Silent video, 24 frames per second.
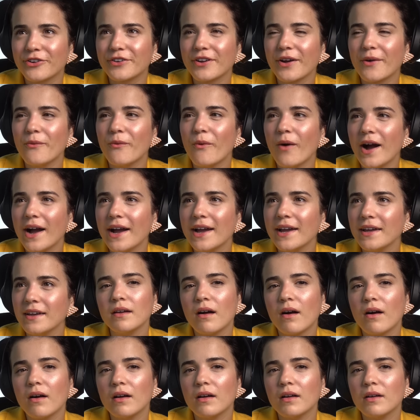Why
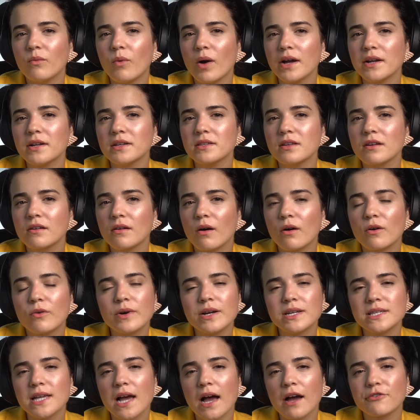does there
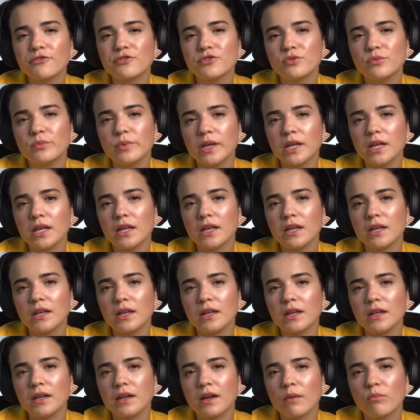always have to
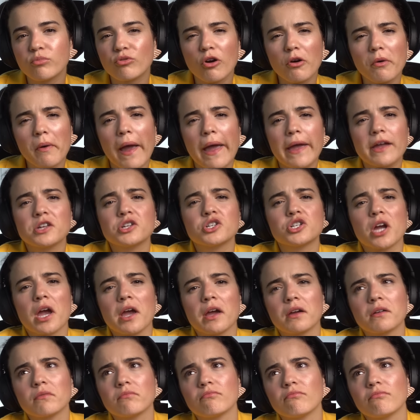be a bro
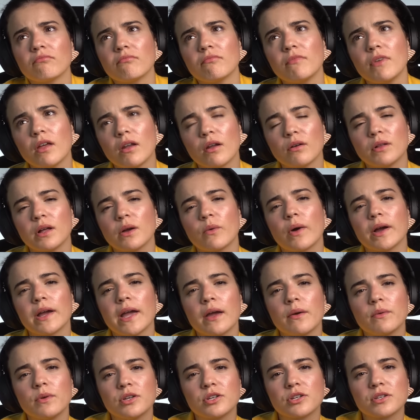handshake? You know, like why can't
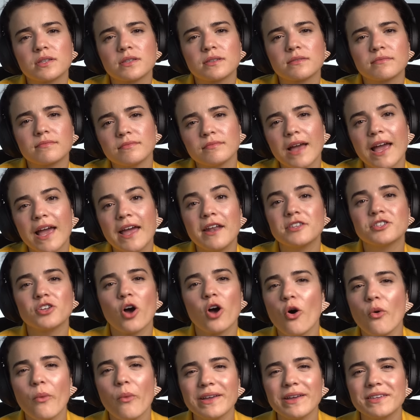we just? And it's
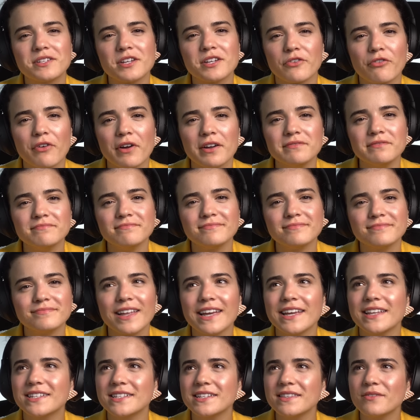always different.
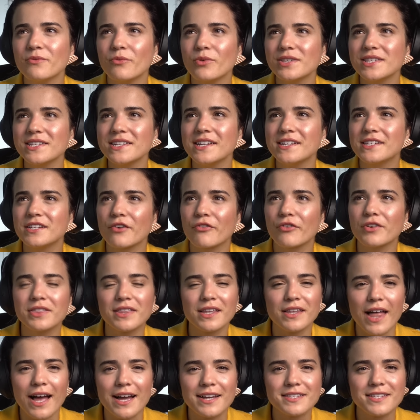Like, wasn't it different the
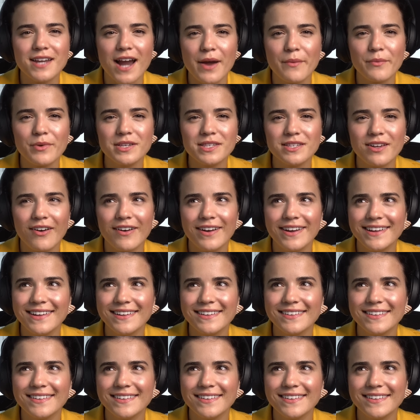last time we saw it?